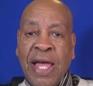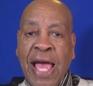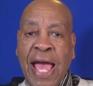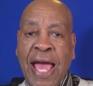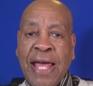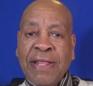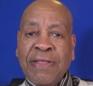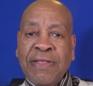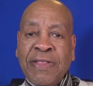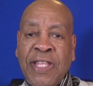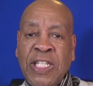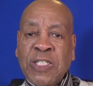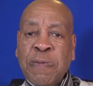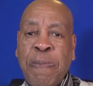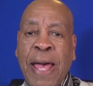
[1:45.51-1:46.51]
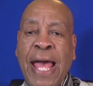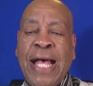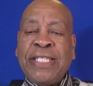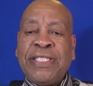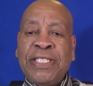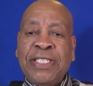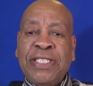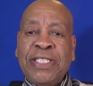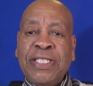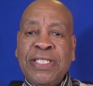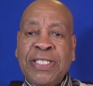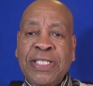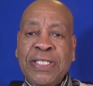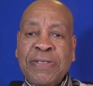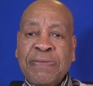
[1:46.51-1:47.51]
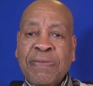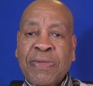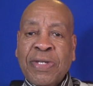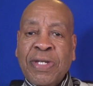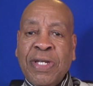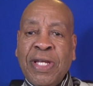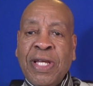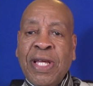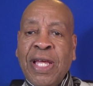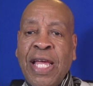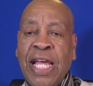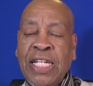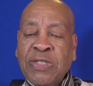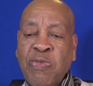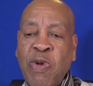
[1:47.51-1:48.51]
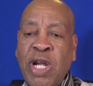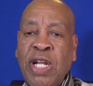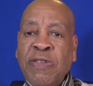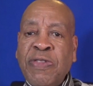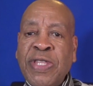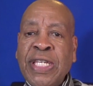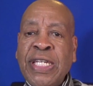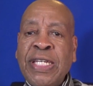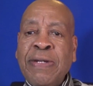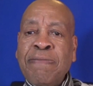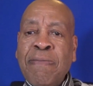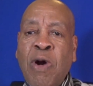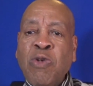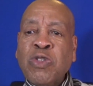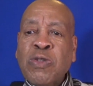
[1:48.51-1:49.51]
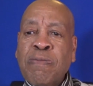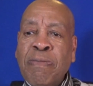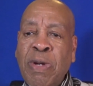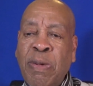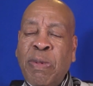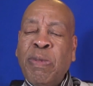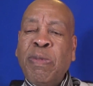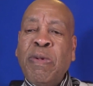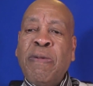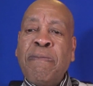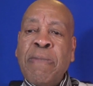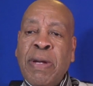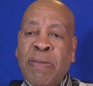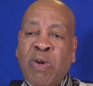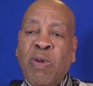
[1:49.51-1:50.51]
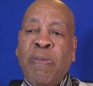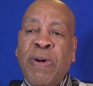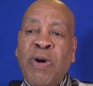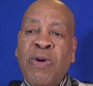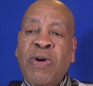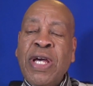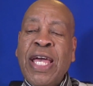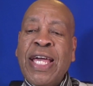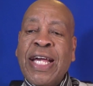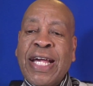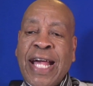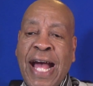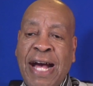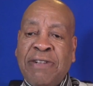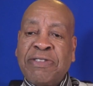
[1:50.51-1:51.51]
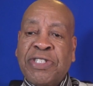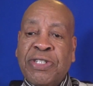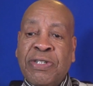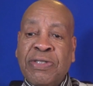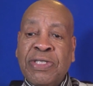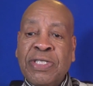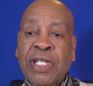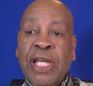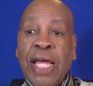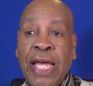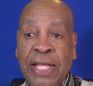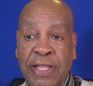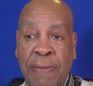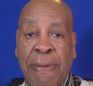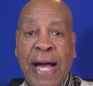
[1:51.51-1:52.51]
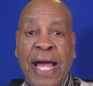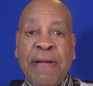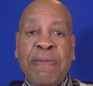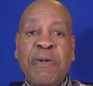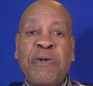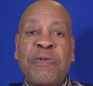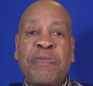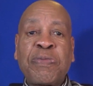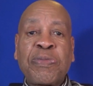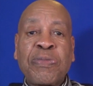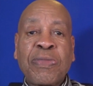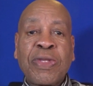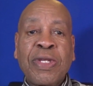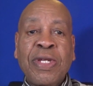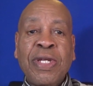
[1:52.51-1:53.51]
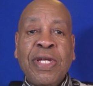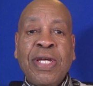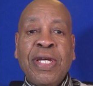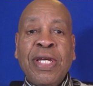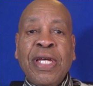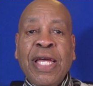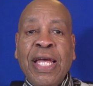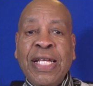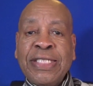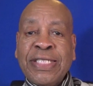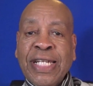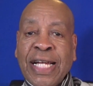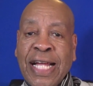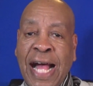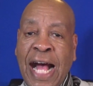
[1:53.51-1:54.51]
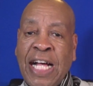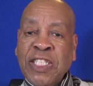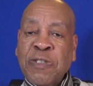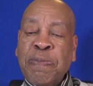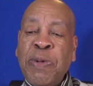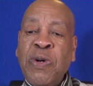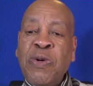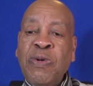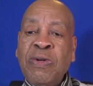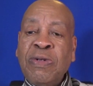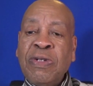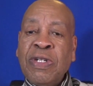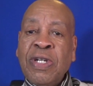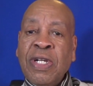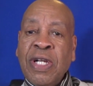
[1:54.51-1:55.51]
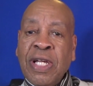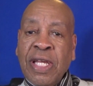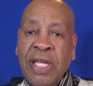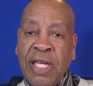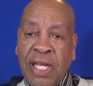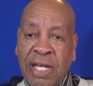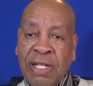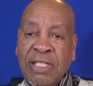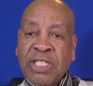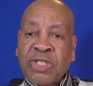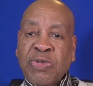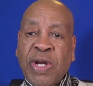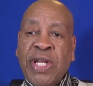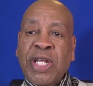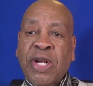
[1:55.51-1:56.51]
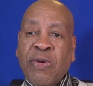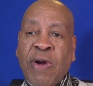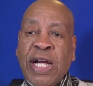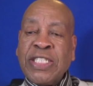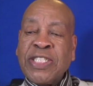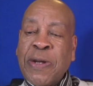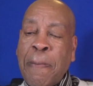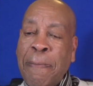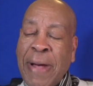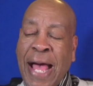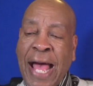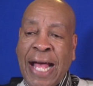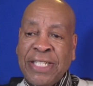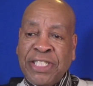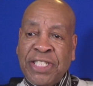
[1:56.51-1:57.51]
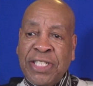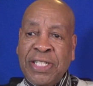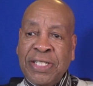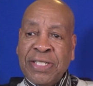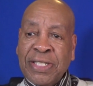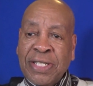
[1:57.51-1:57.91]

And this passage is one of the most memorable encounters in the Bible. It's the gospel illustrating Christ's compassion